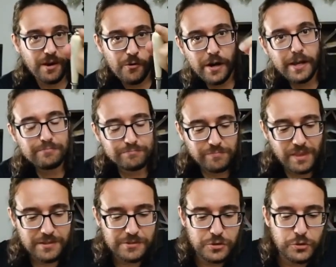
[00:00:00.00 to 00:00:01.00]
Okay,
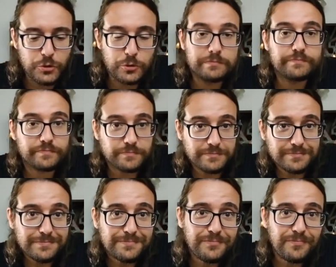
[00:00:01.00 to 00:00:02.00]
so
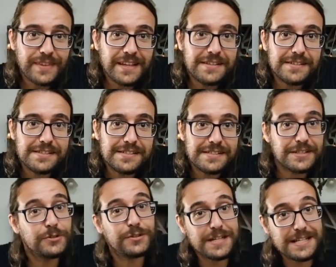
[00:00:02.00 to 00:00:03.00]
see
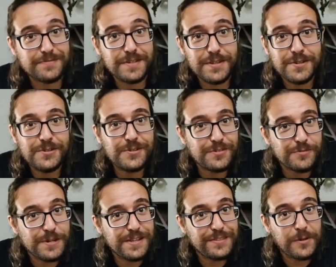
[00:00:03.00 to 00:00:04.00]
you on the next video
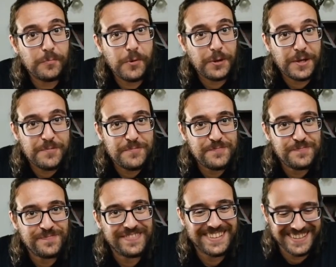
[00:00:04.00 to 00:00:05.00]
with tteokbokki.
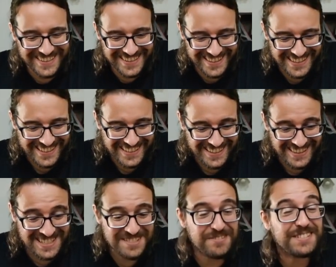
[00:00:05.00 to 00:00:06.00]

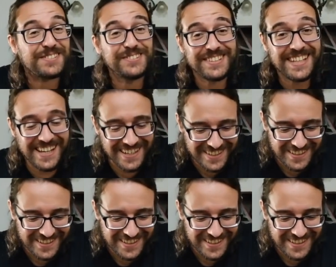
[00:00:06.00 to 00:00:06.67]
This was good, yeah.